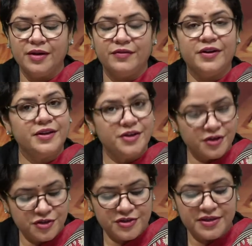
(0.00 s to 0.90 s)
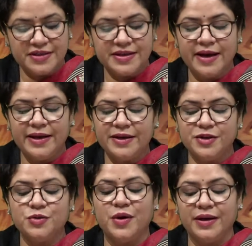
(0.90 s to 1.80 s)
where the Yaksha is exiling
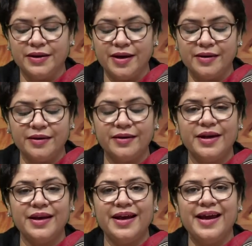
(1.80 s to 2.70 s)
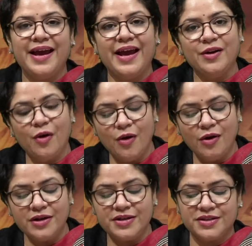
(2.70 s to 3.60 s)
to Alkanagri, and
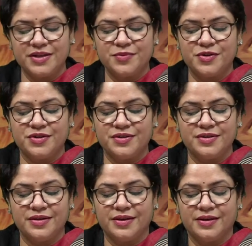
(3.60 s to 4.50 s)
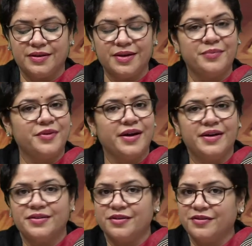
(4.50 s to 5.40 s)
all descriptions are
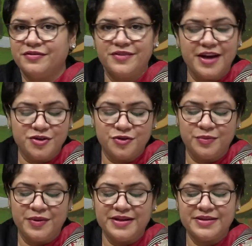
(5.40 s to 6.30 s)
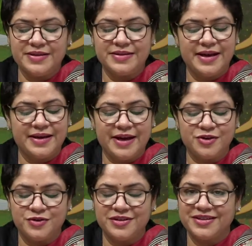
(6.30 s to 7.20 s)
comprised of natural places and
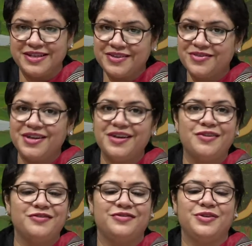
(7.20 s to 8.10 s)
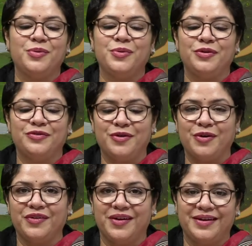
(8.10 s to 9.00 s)
natural scenery of the whole of
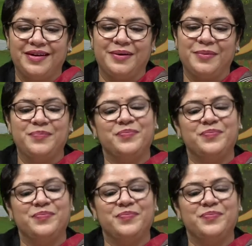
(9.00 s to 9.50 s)
North India.